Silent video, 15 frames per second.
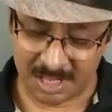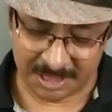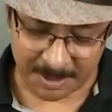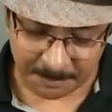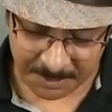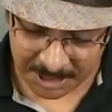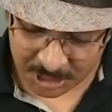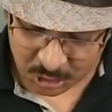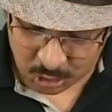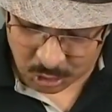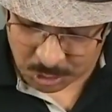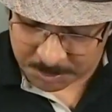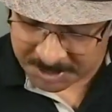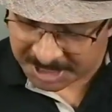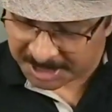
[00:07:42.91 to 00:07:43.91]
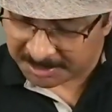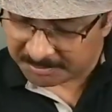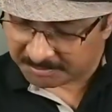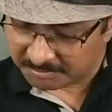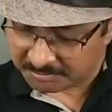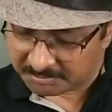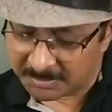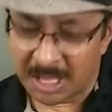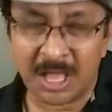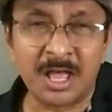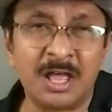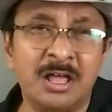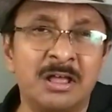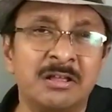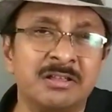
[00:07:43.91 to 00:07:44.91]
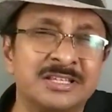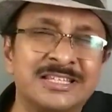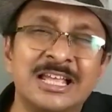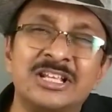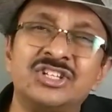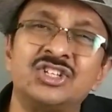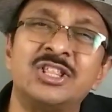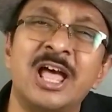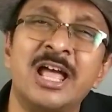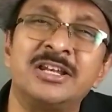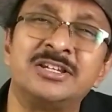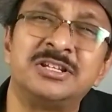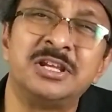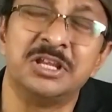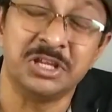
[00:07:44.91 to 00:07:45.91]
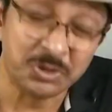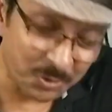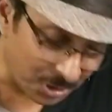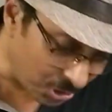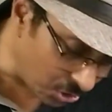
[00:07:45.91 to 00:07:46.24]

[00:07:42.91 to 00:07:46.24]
the peak should be such that you are